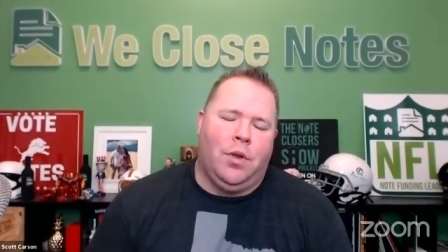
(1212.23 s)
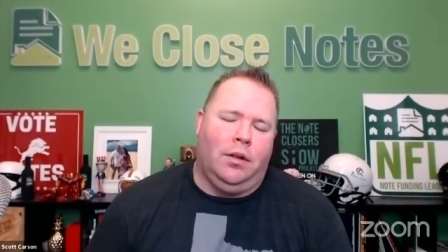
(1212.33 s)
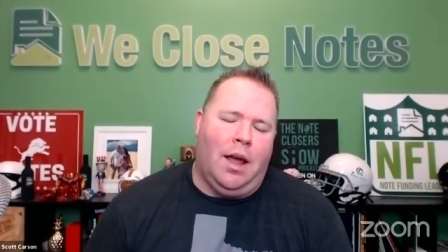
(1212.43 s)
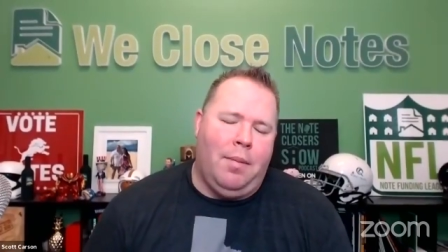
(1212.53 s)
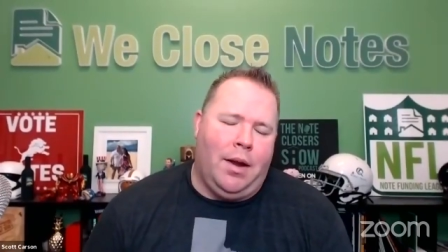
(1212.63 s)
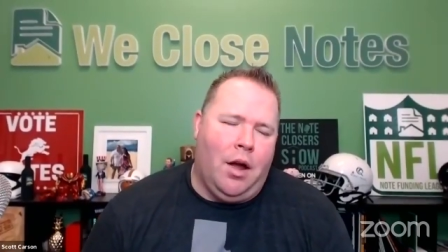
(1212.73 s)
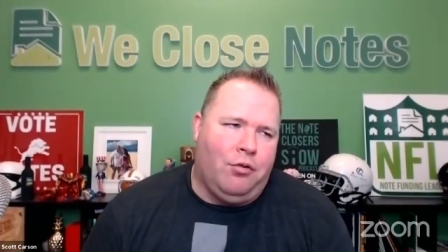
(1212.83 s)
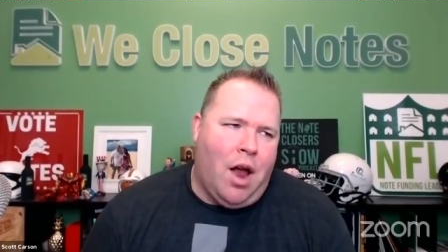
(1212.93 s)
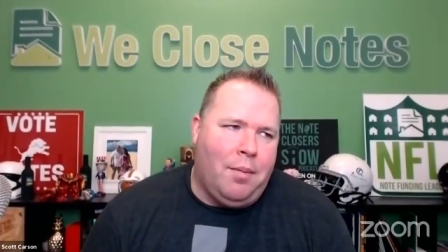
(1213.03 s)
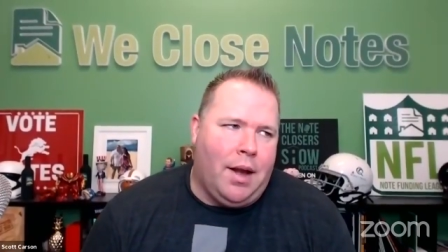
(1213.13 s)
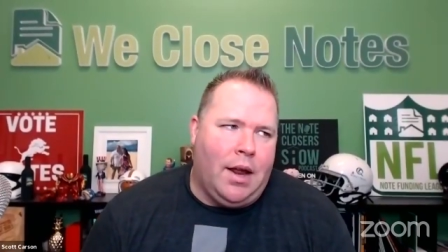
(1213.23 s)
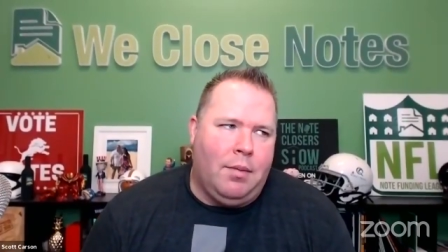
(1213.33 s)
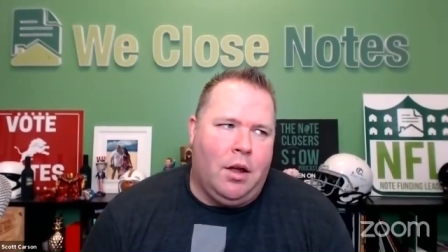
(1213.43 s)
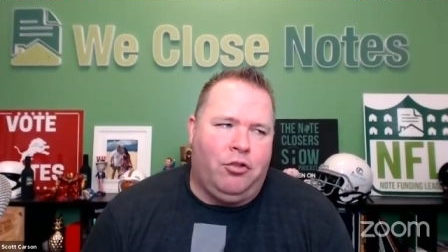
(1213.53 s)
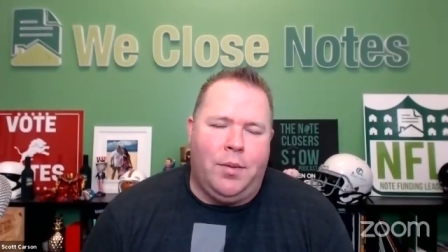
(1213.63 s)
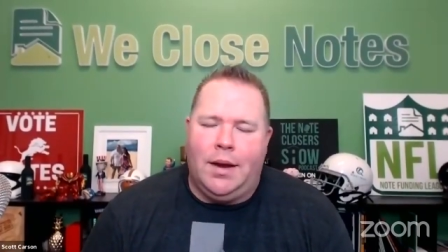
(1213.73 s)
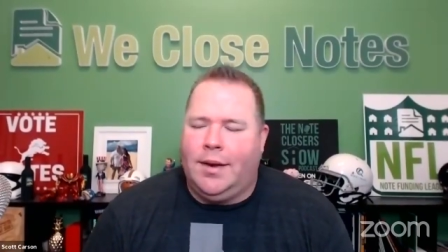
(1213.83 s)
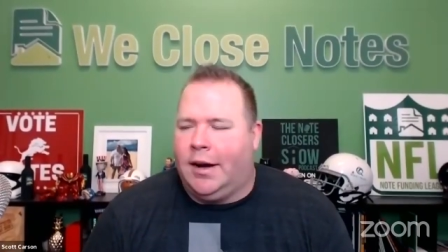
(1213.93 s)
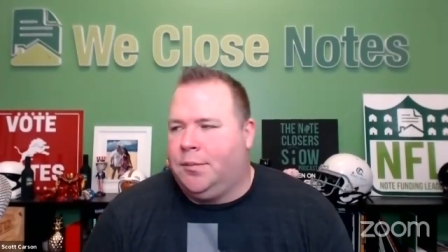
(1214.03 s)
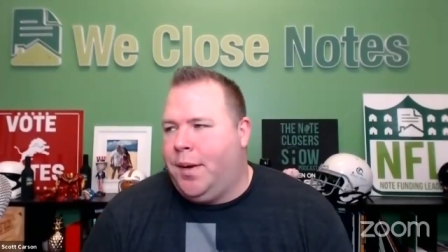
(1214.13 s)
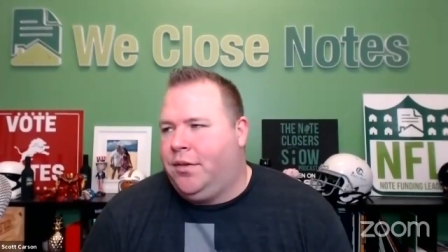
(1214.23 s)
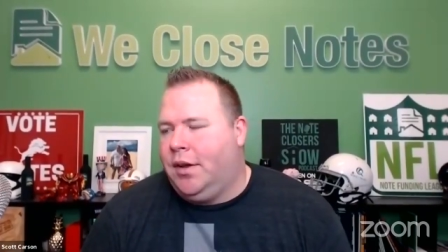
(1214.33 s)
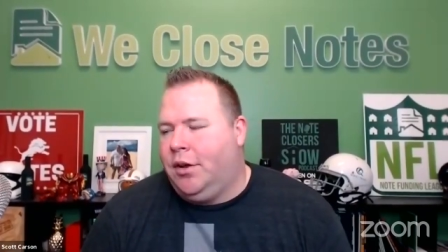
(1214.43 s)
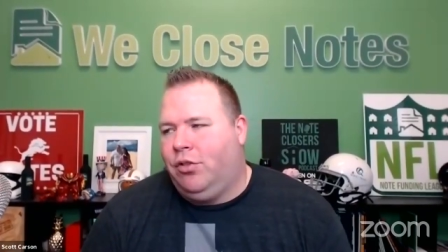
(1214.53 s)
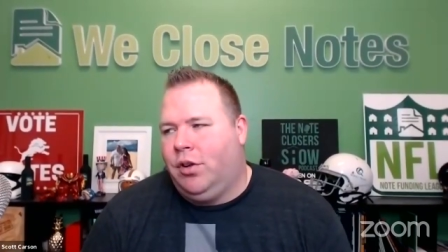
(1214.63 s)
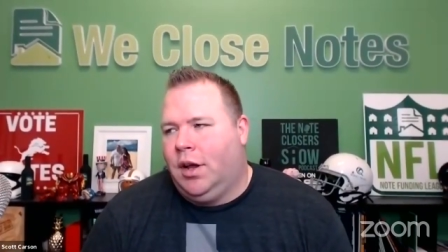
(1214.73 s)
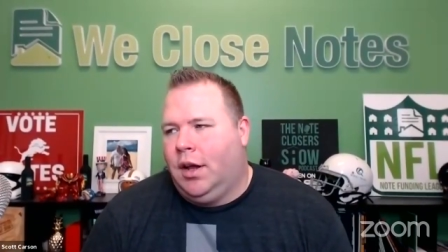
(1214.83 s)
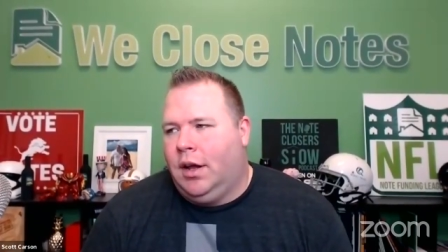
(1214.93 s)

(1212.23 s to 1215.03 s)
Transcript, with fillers: let me know. Drop me an email, shoot me a text message.